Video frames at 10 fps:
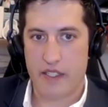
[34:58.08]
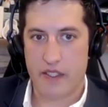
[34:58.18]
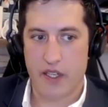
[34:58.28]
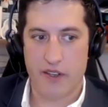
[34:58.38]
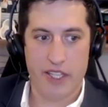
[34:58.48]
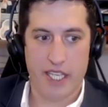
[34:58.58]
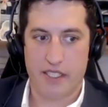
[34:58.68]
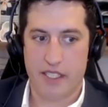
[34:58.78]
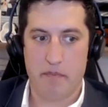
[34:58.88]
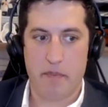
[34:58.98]
You know, and
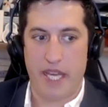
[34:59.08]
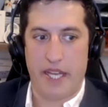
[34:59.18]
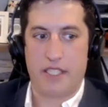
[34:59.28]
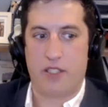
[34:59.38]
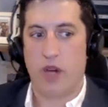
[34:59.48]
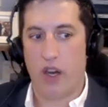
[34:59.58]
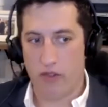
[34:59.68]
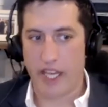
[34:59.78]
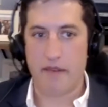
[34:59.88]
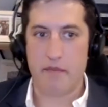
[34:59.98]
that's a big
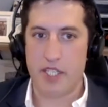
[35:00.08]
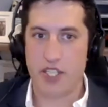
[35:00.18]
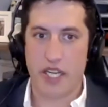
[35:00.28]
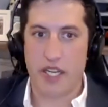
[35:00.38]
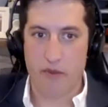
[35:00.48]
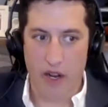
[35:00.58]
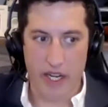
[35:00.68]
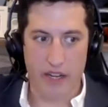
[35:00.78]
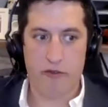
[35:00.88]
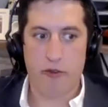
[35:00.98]
12-lane machine
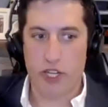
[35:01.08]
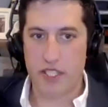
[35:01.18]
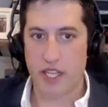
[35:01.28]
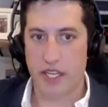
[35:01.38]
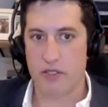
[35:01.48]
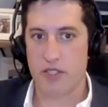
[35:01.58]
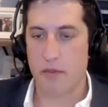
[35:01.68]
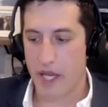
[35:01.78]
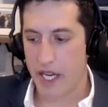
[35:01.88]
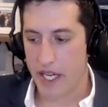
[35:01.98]
running at 40 cycles a
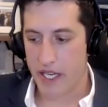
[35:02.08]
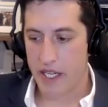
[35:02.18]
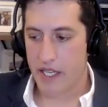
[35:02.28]
minute.